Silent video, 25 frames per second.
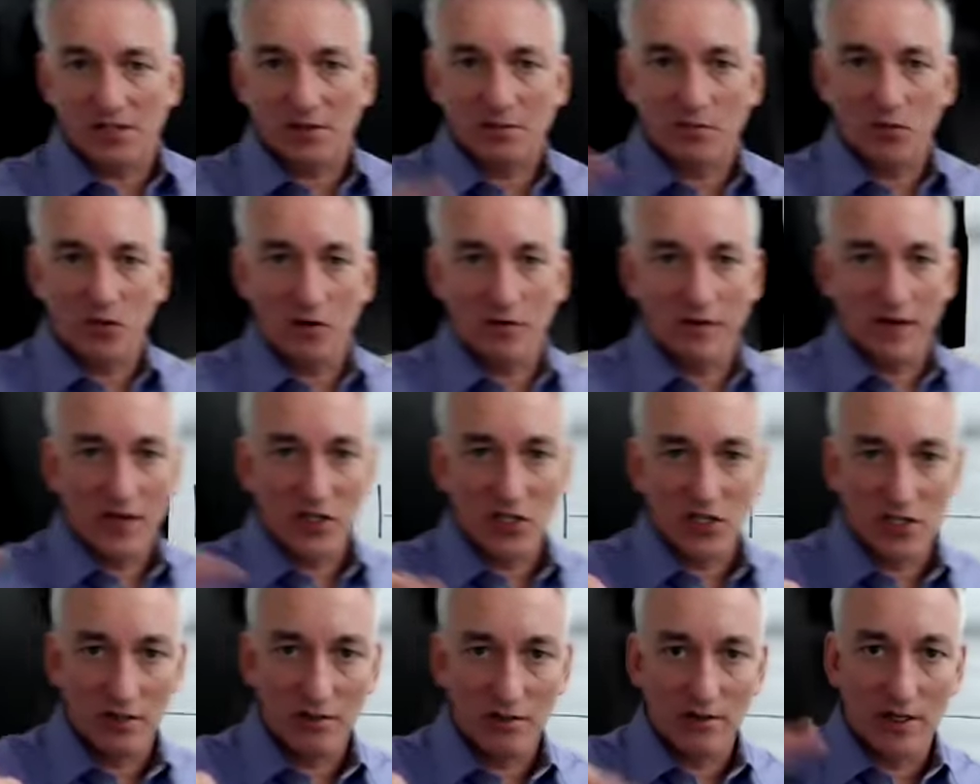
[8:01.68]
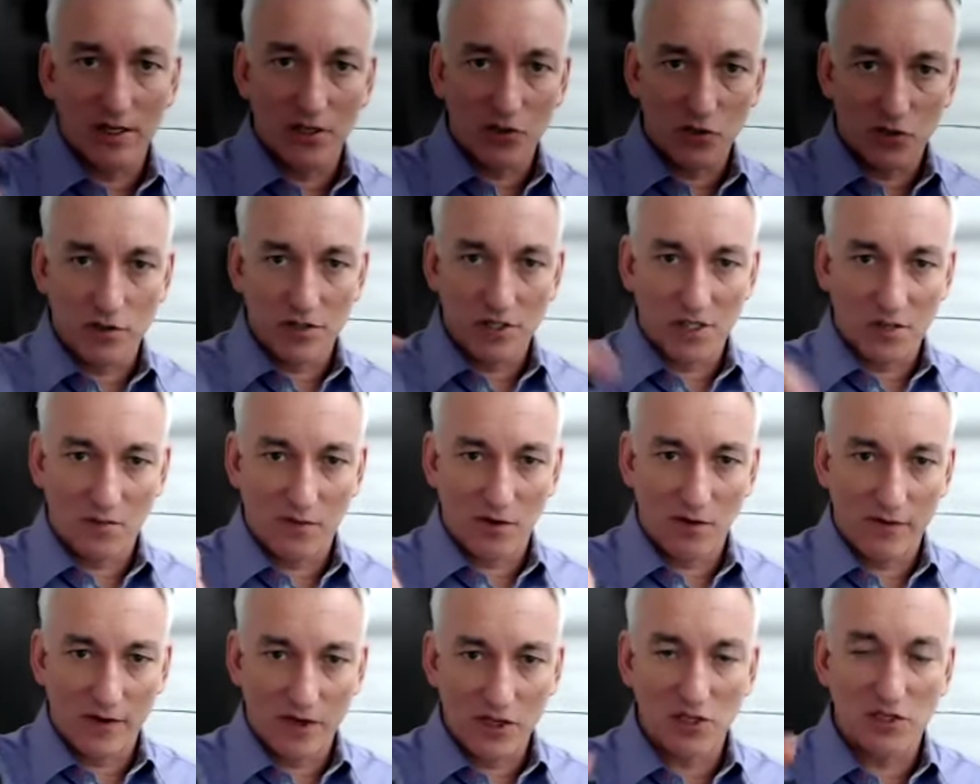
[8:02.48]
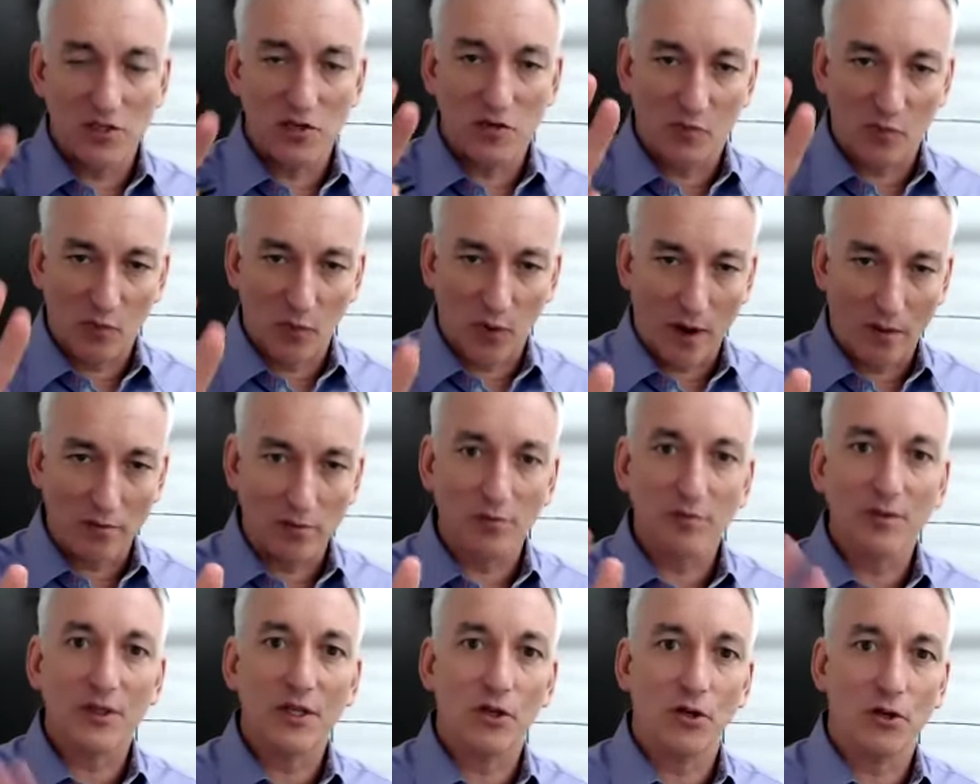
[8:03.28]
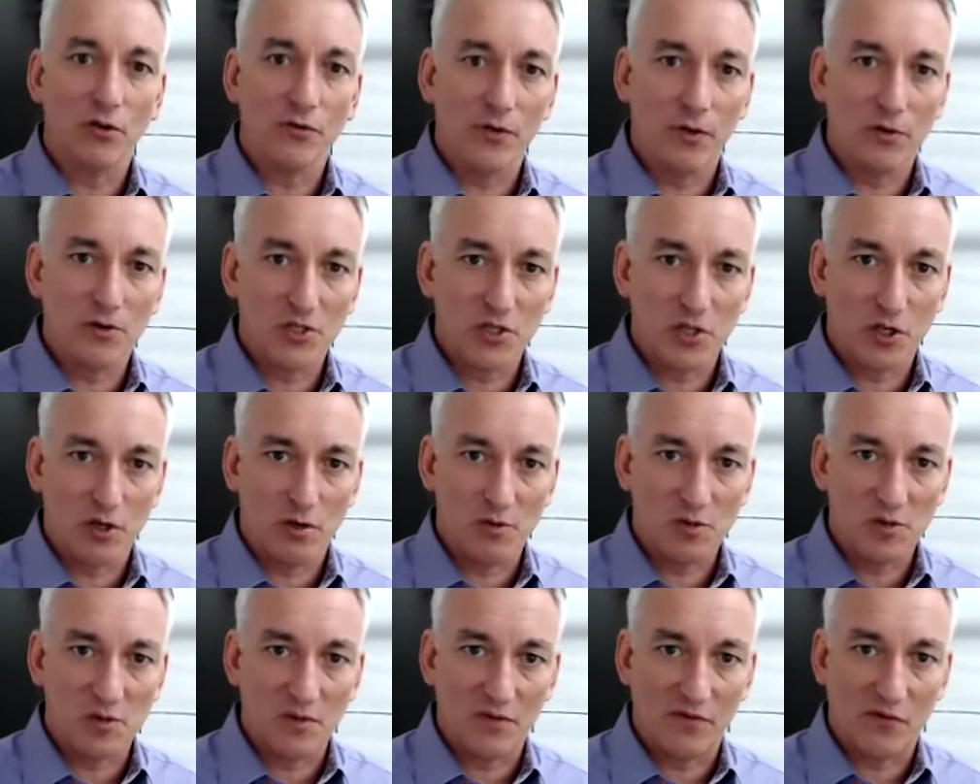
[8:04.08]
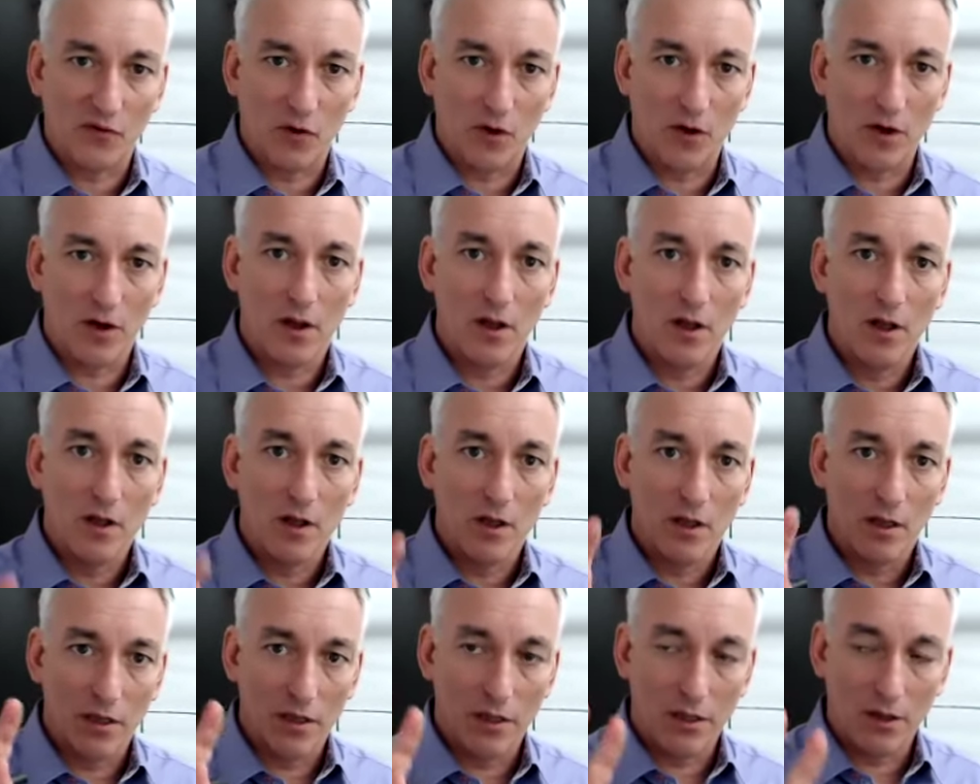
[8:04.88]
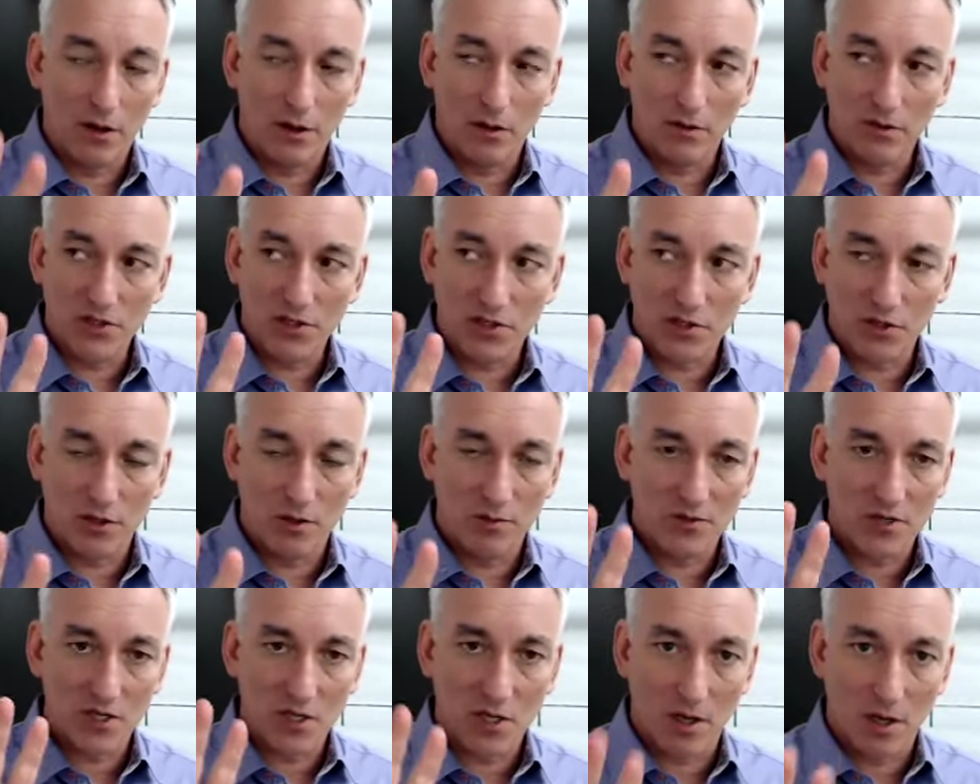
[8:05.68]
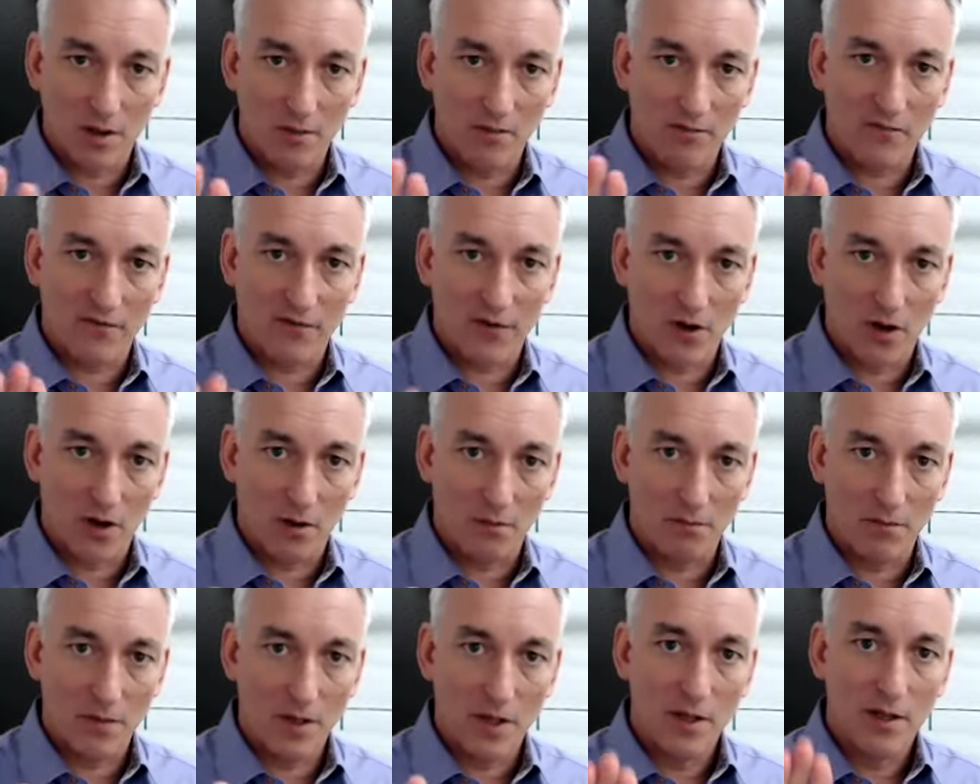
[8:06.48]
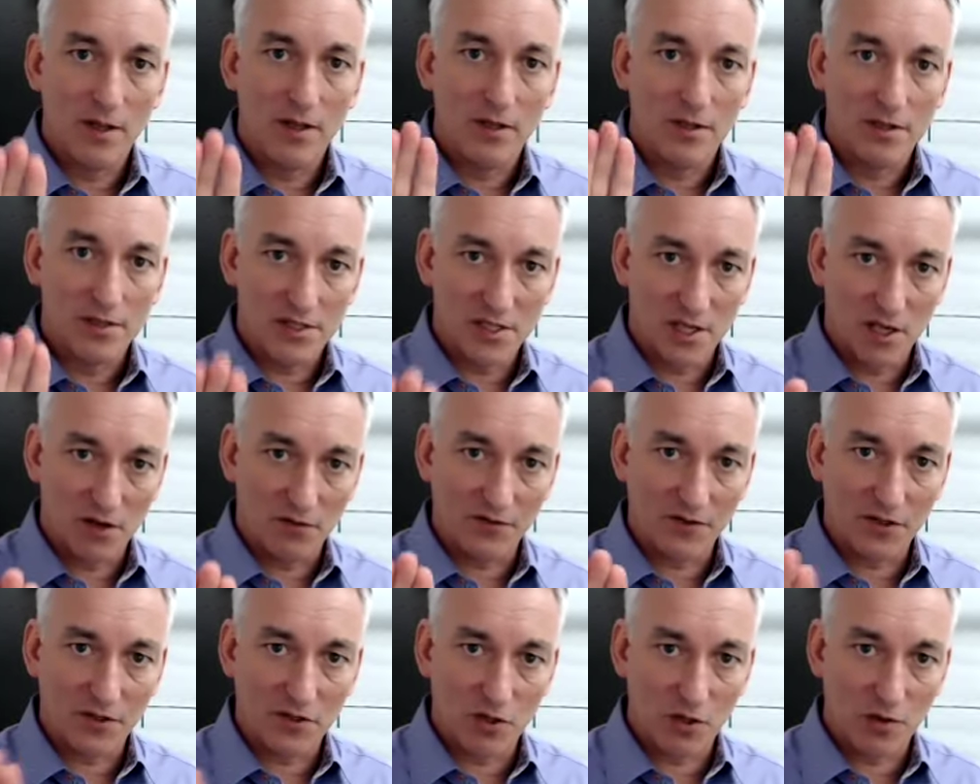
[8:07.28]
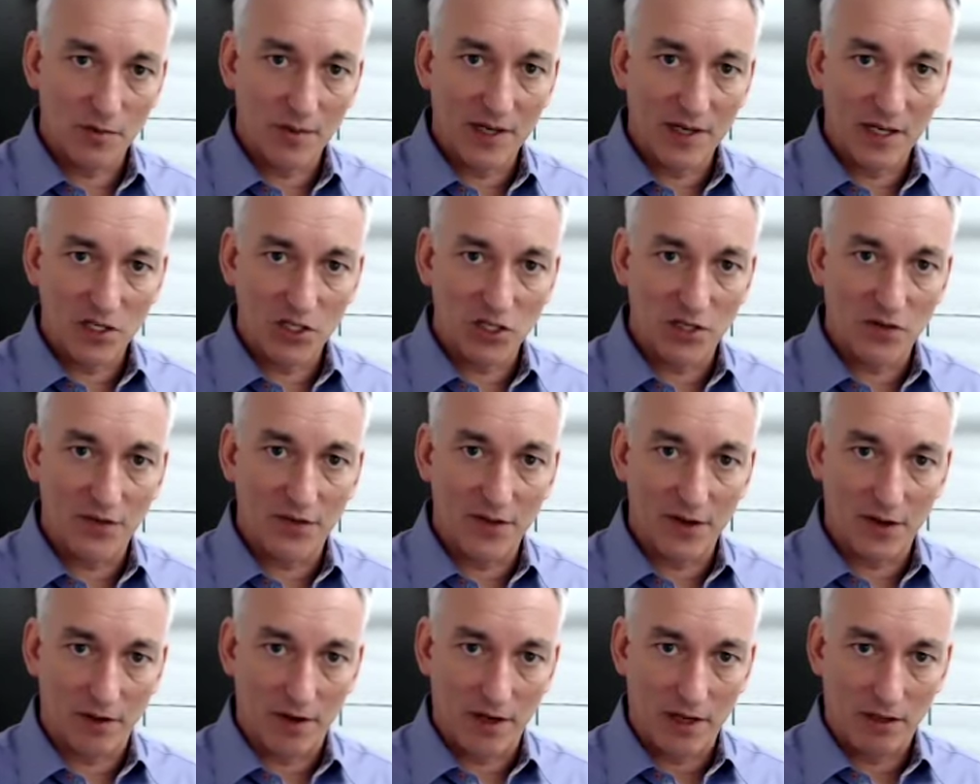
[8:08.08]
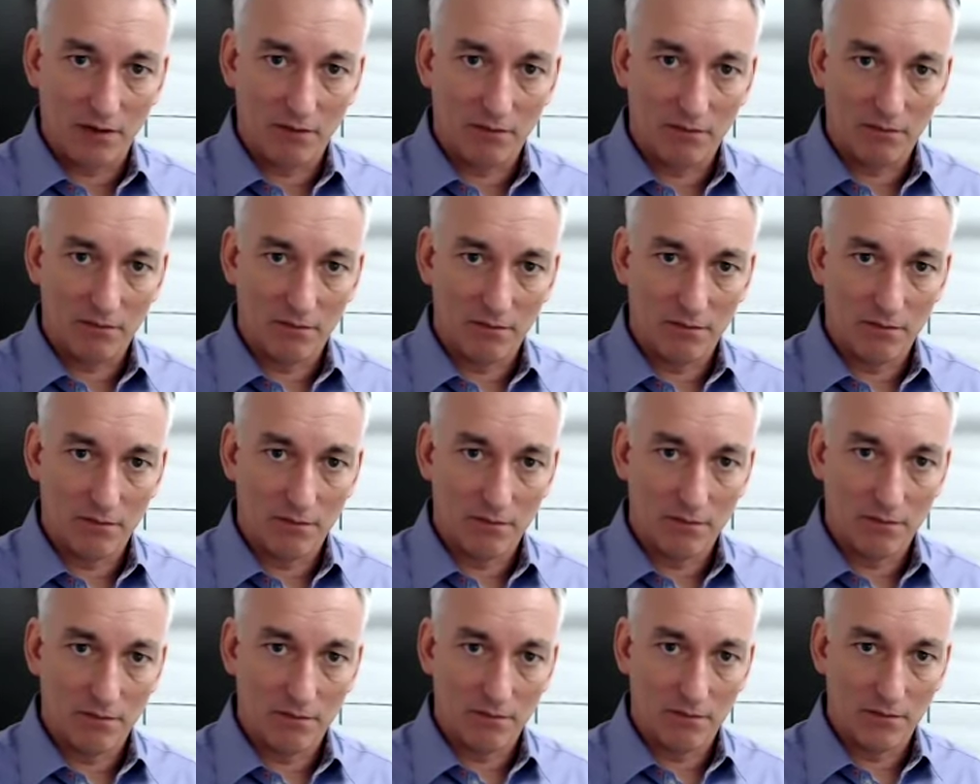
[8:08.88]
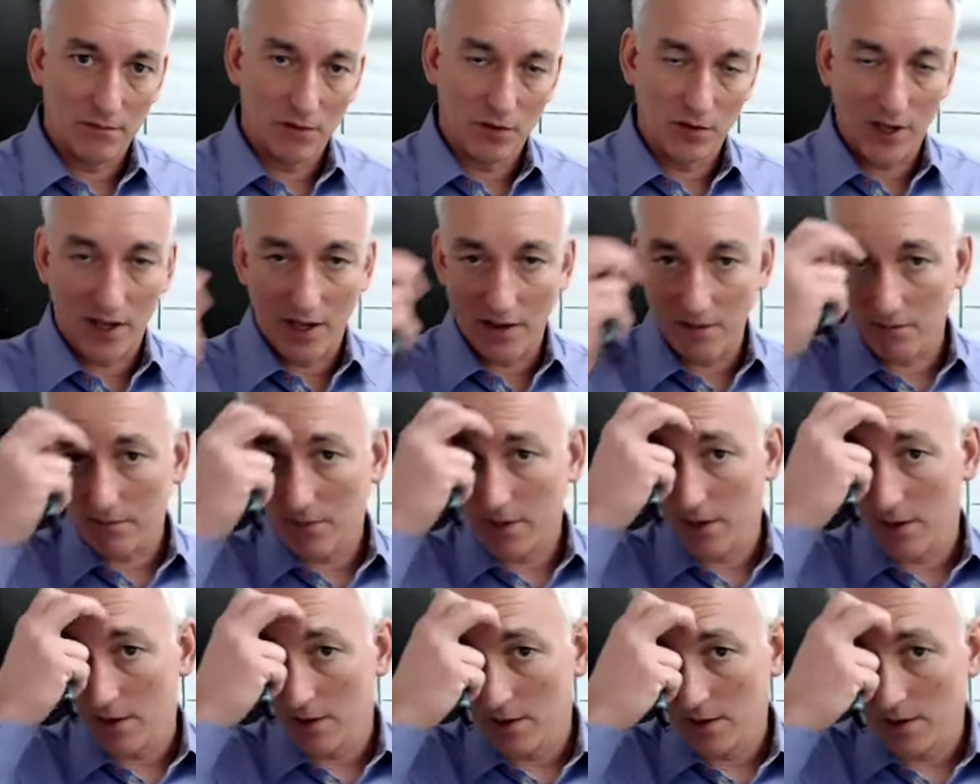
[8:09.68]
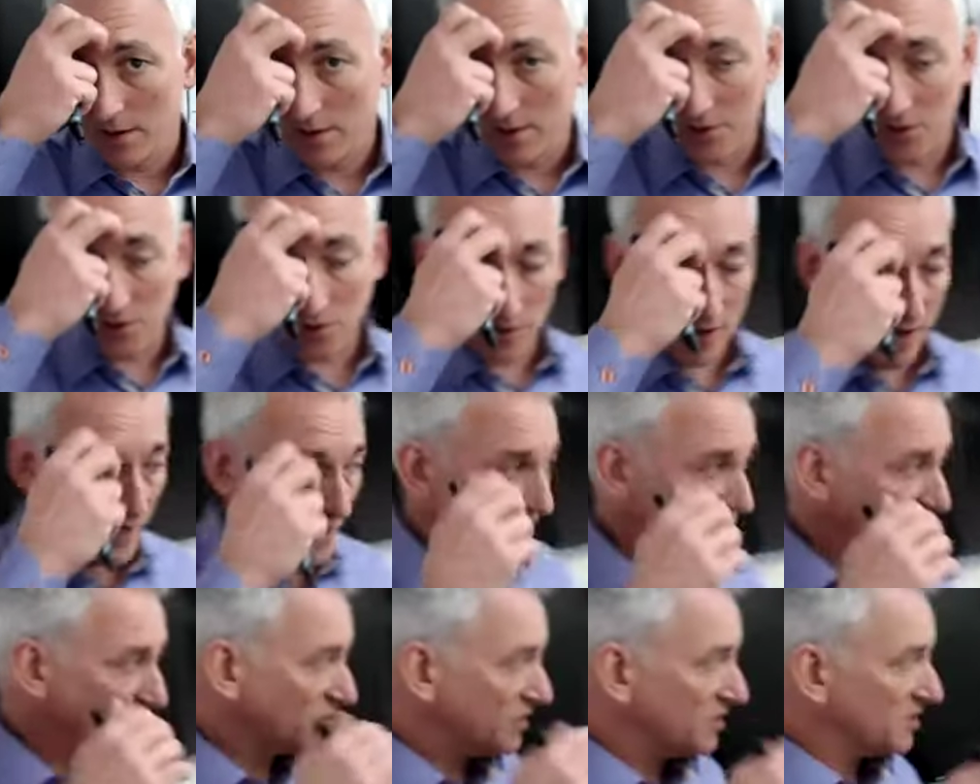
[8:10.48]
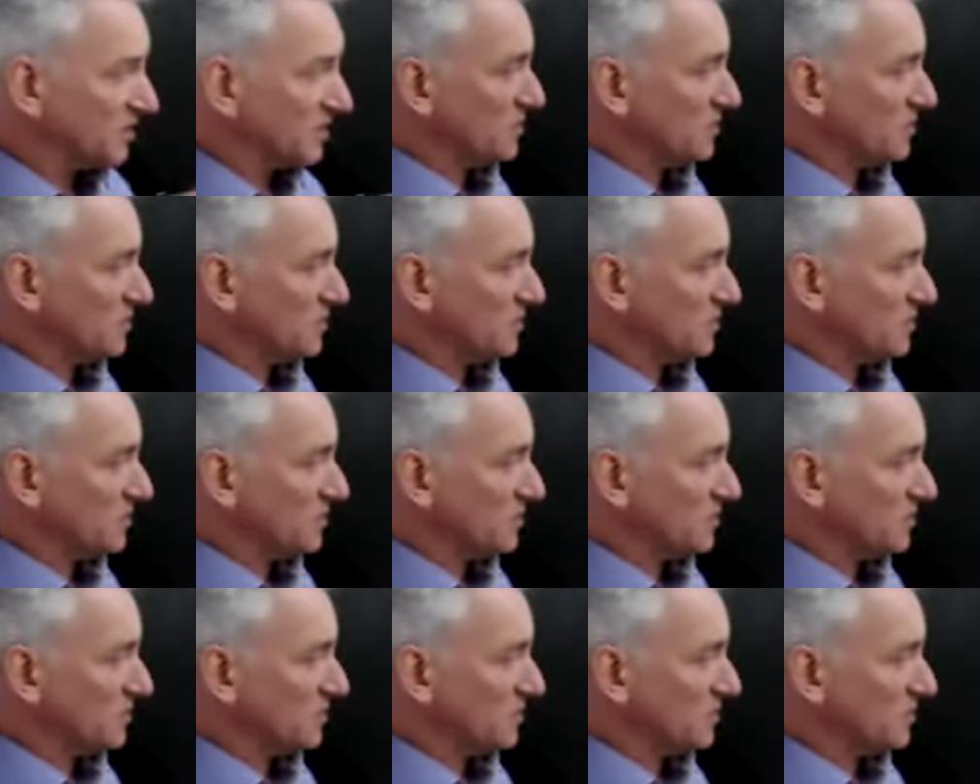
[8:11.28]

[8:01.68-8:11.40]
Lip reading: motivation, intrinsic motivation, you've probably heard those terms before. Those terms come from self-determination theory, okay? So extrinsic